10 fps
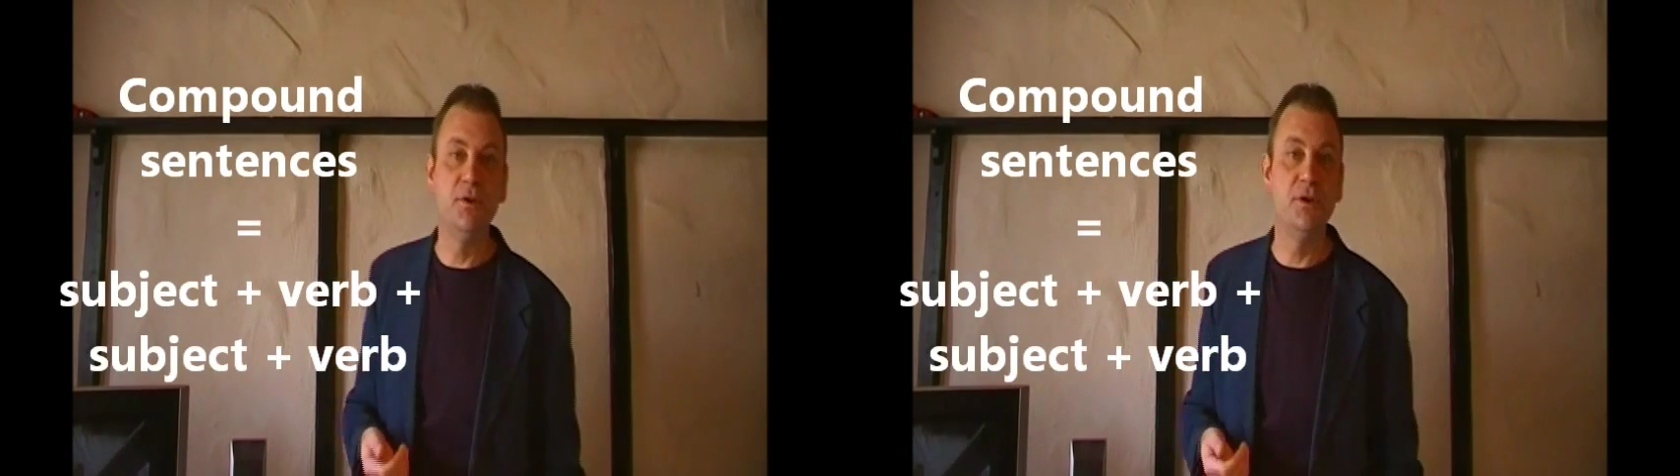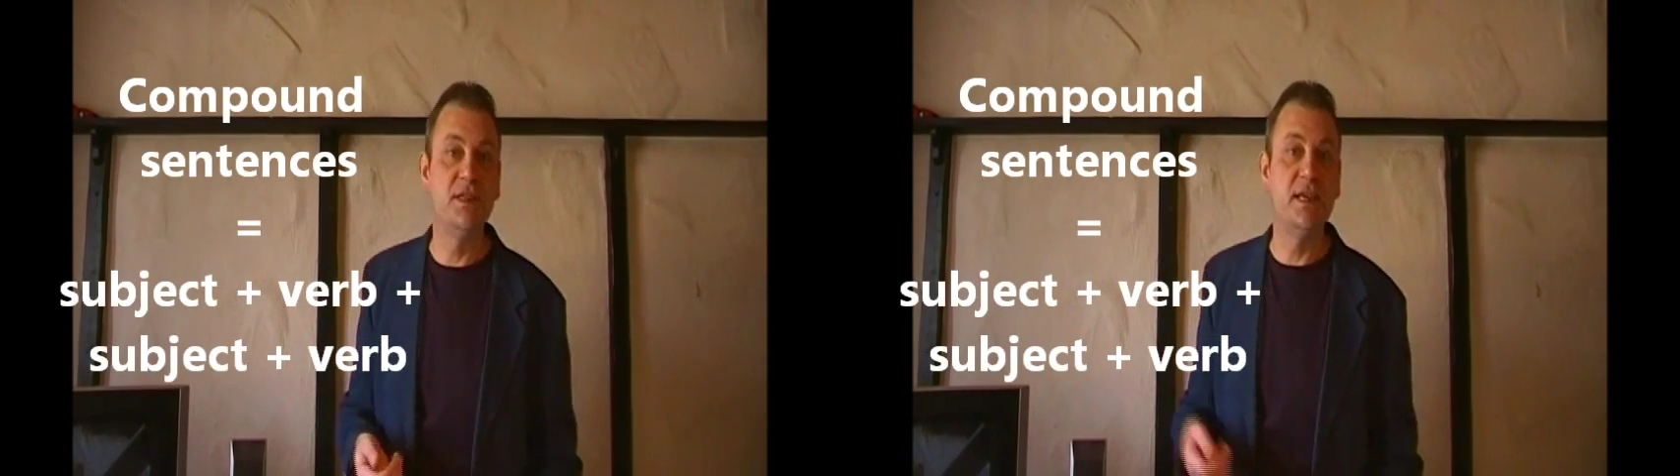
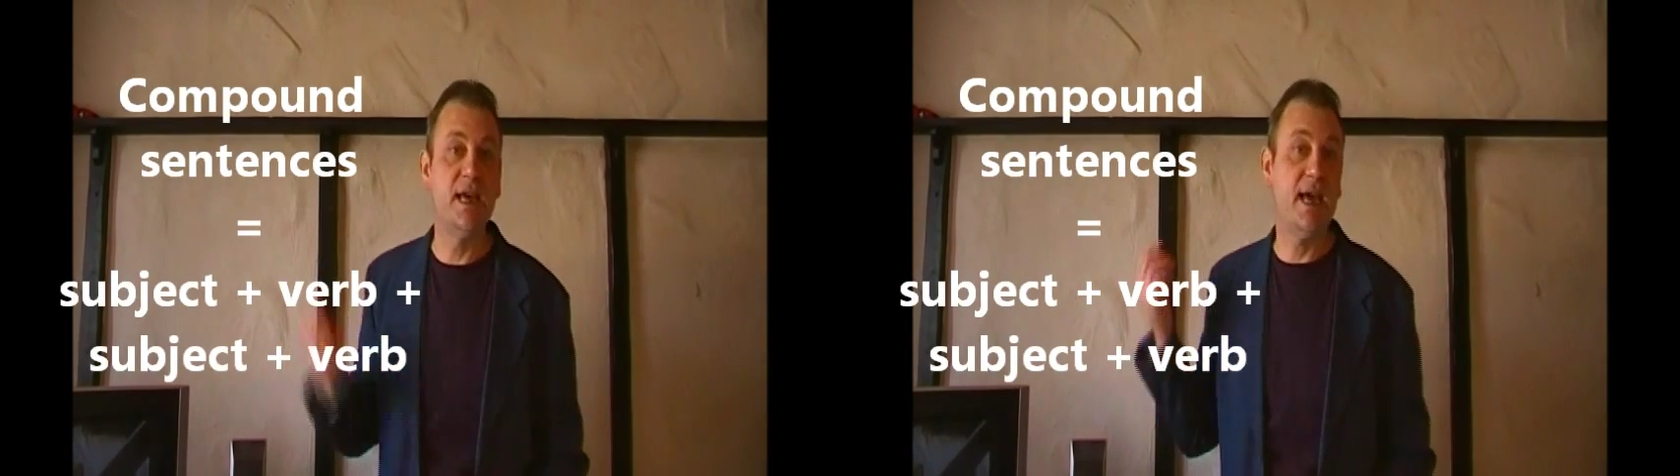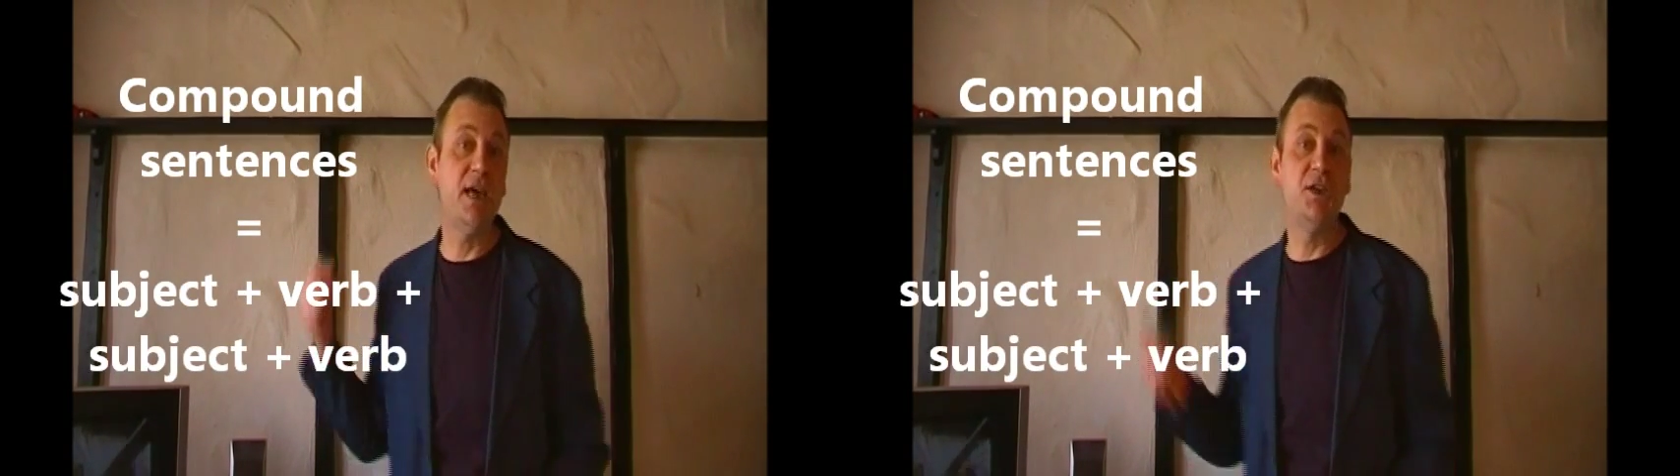you could
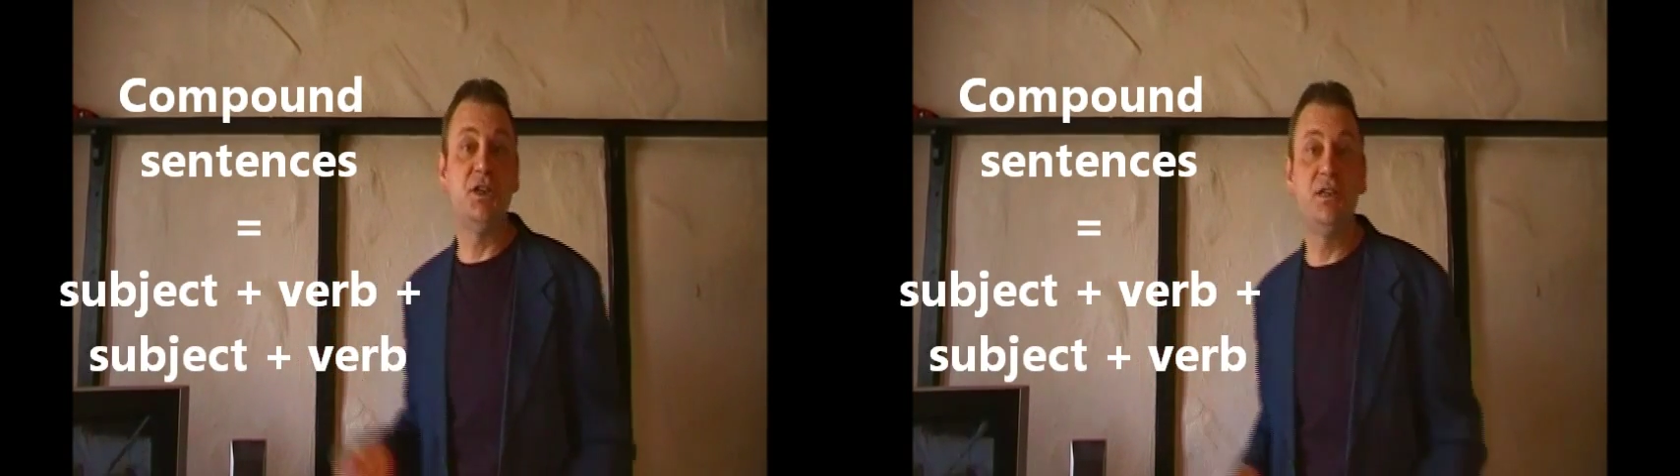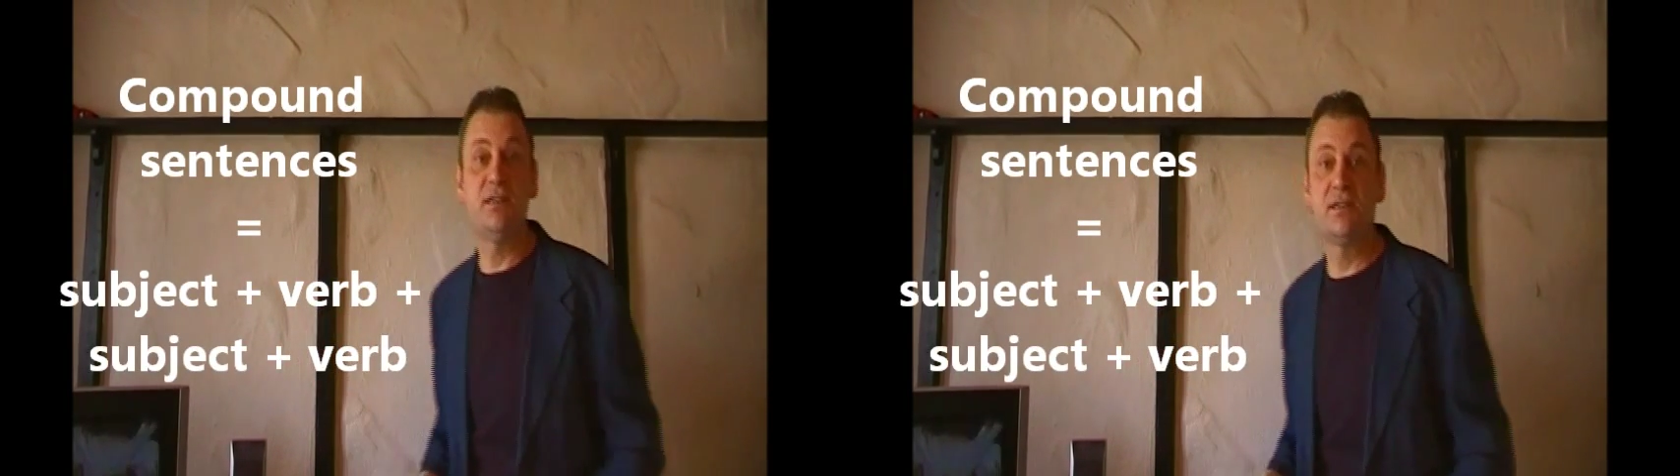say
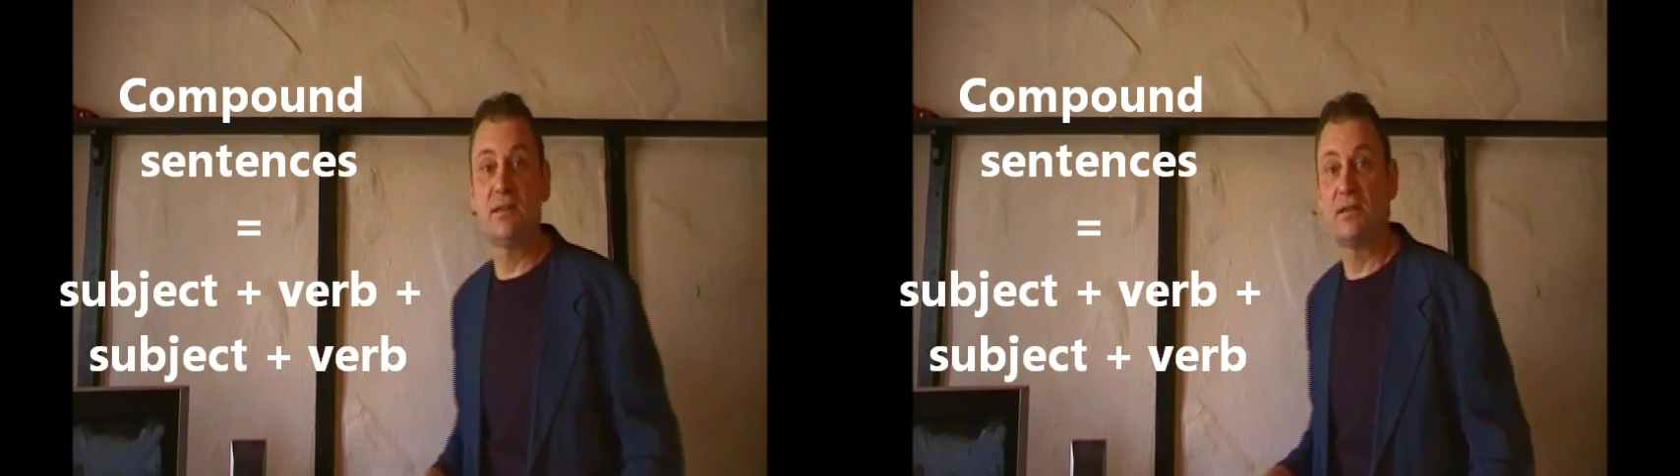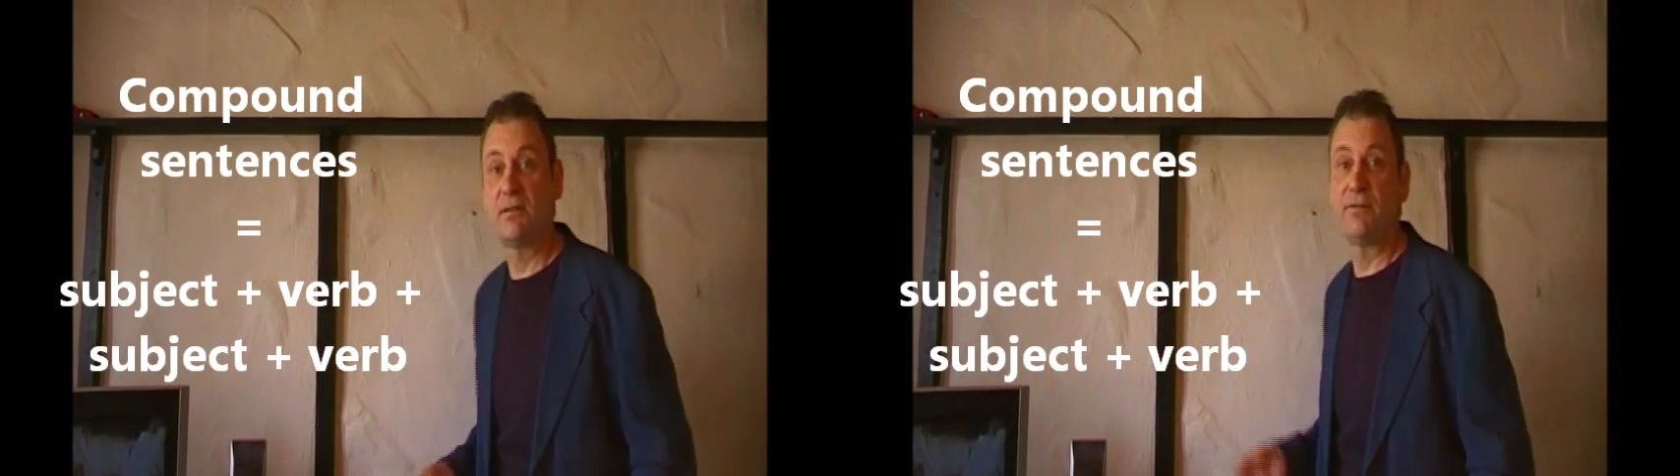
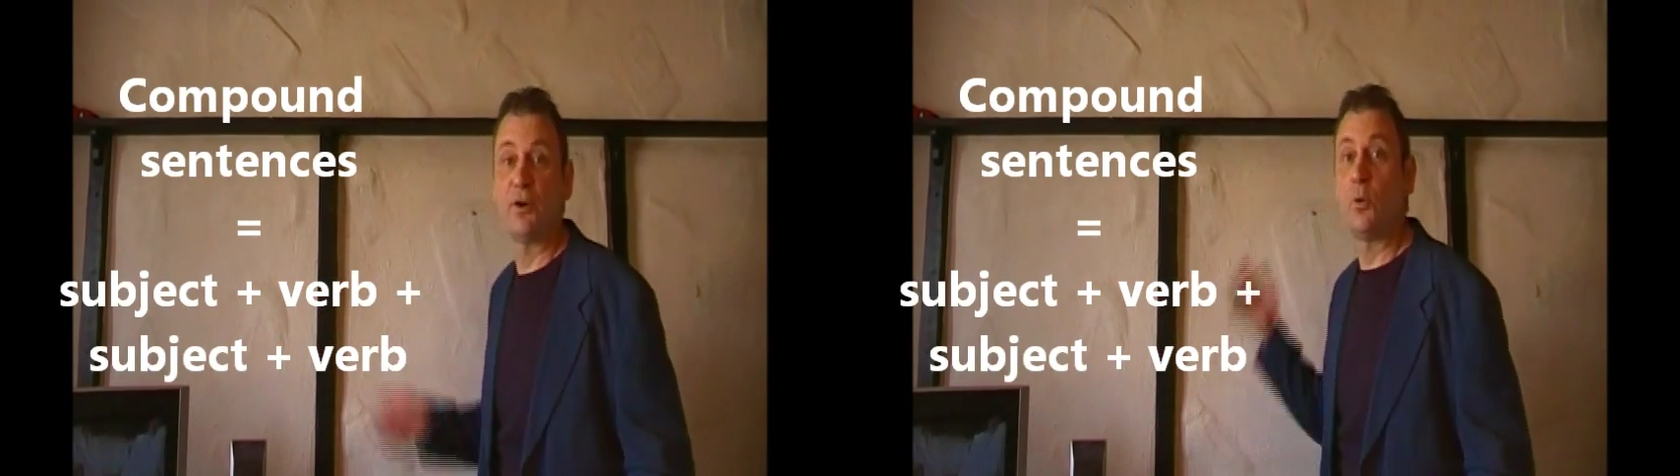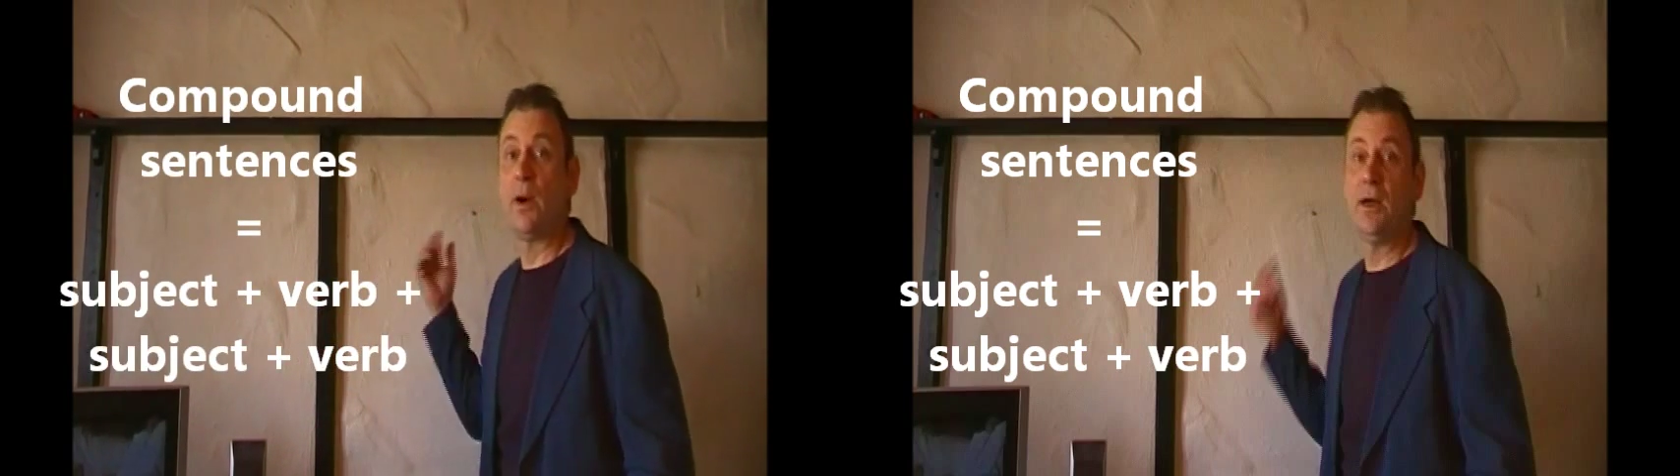ages,
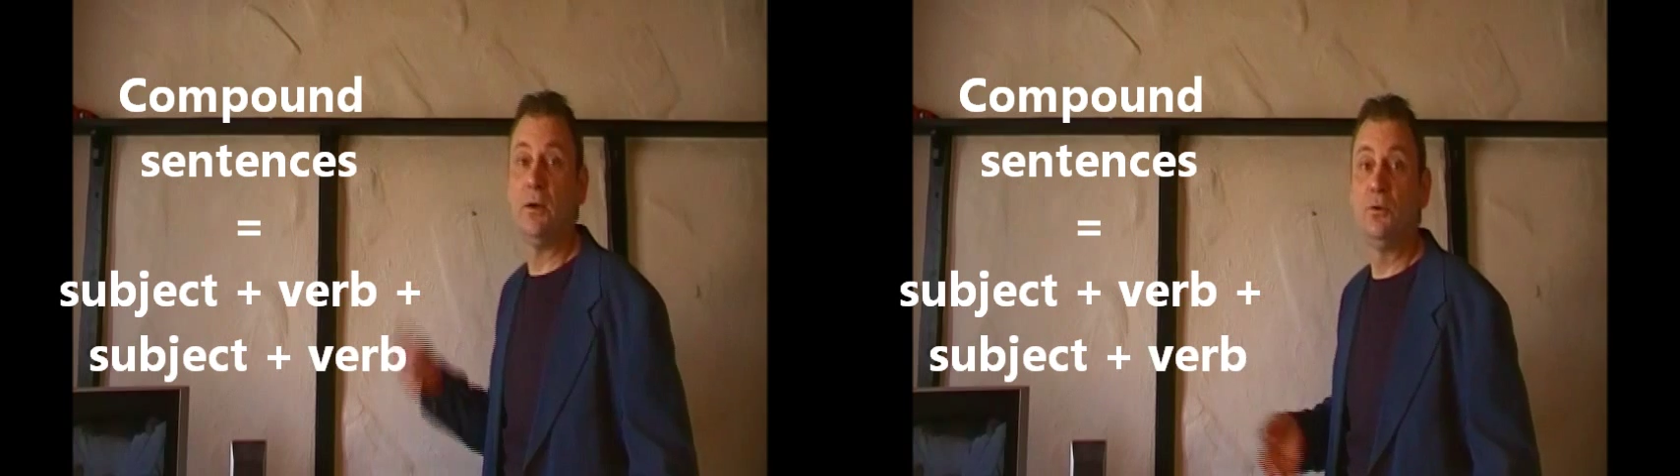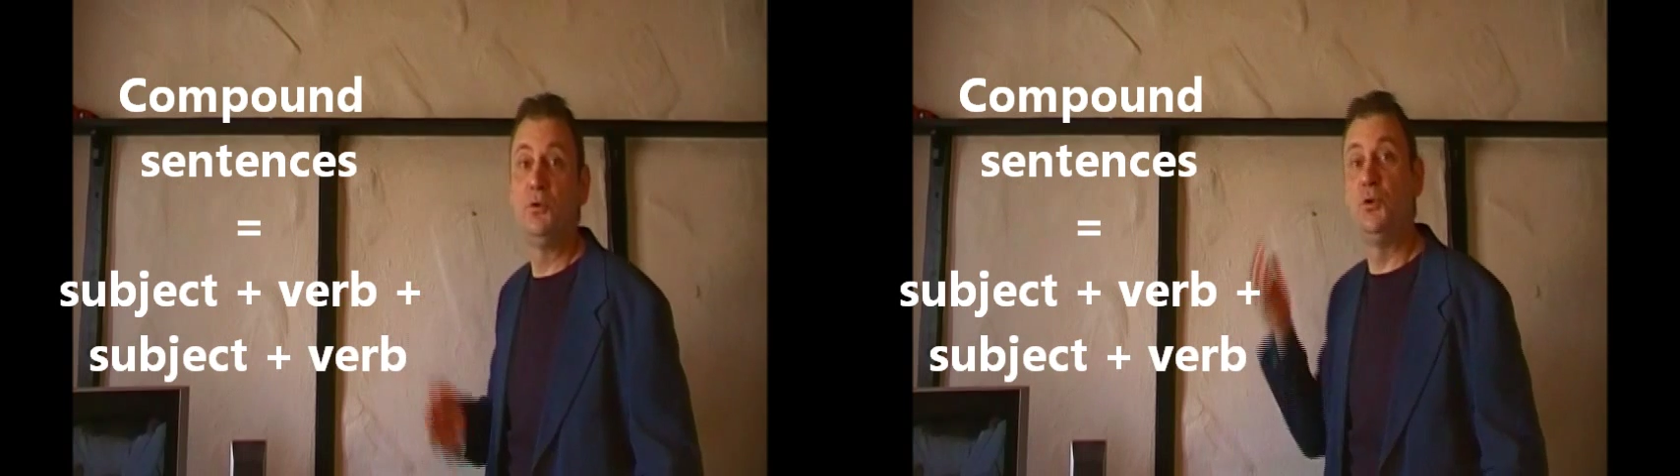for a
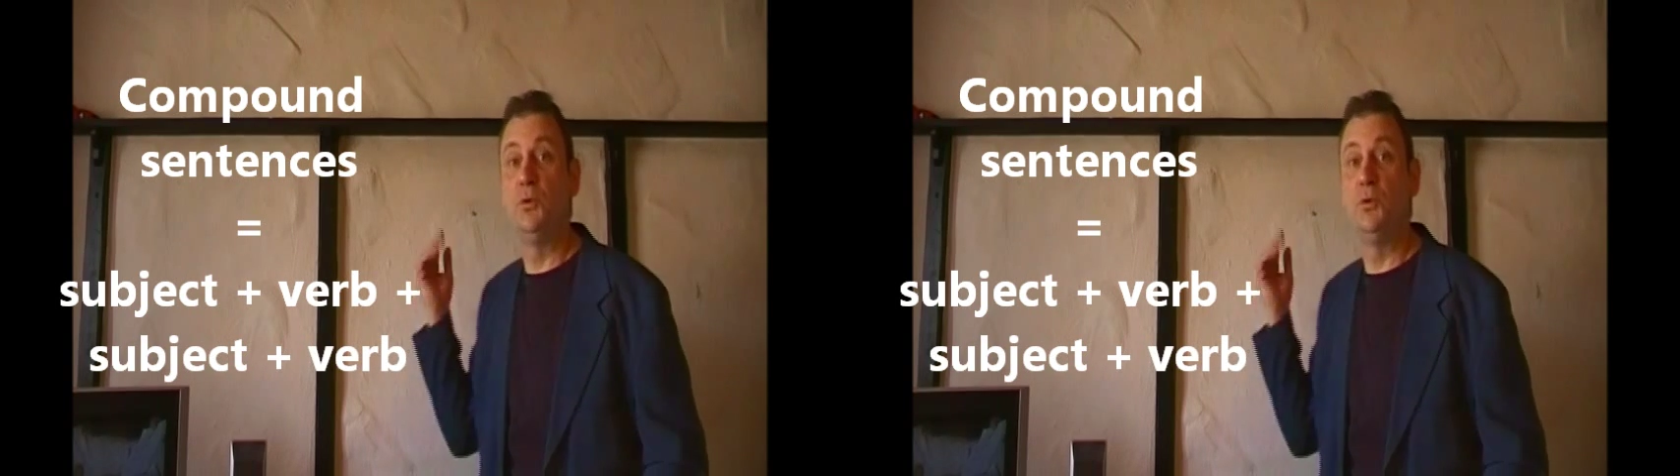while,